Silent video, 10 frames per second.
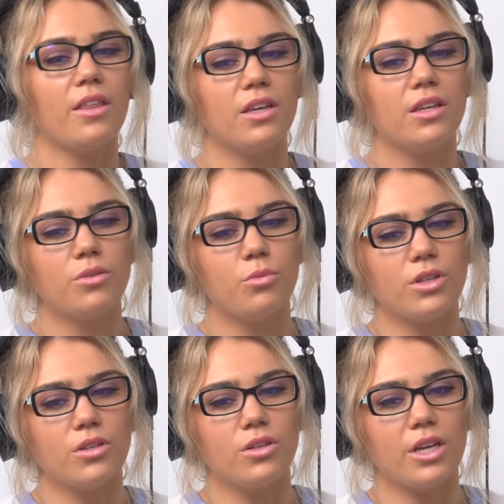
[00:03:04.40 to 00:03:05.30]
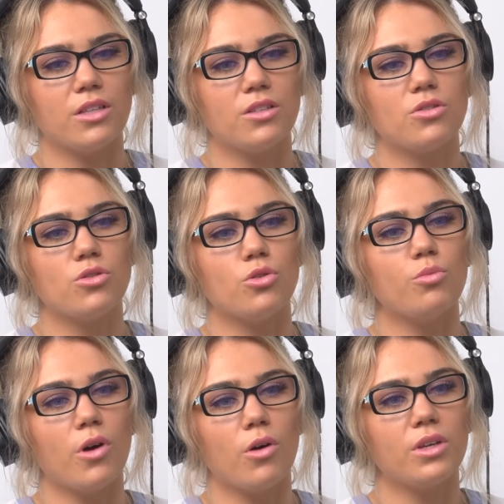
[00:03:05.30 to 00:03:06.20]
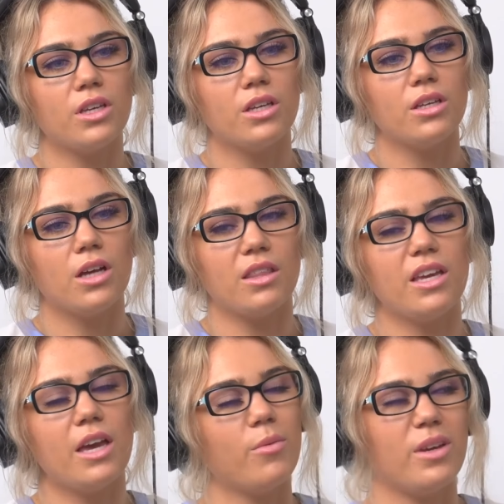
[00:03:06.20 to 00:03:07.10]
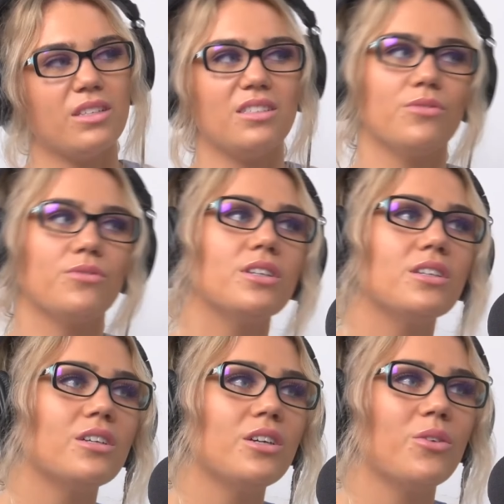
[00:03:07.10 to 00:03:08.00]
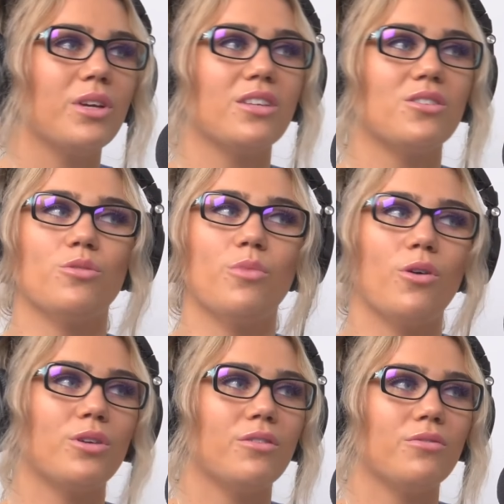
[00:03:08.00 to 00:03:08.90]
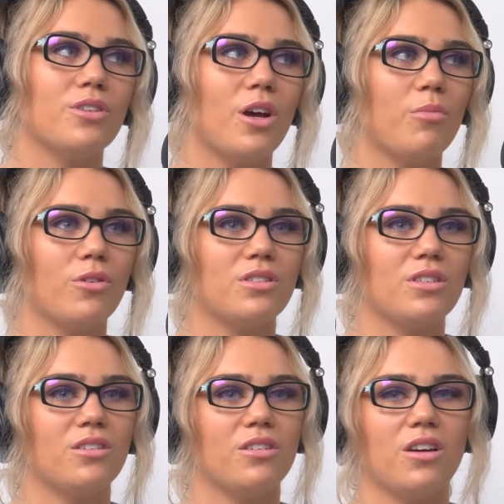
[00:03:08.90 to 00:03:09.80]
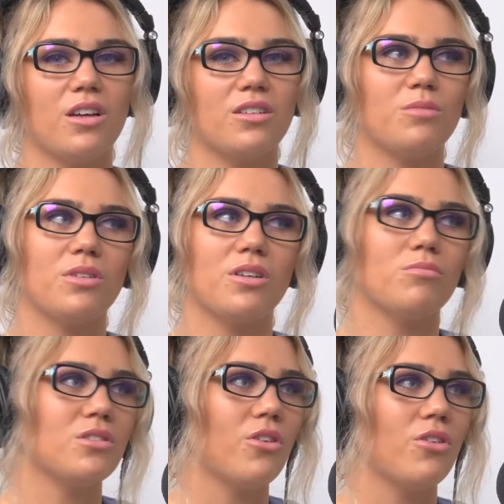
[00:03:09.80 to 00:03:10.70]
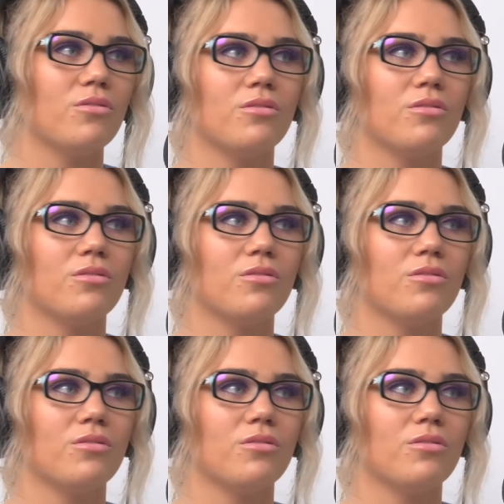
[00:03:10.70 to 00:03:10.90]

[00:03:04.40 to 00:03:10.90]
I think when you get too bulky, I think MMA is different when you get too bulky for Thai boxing, you kind of just become slow.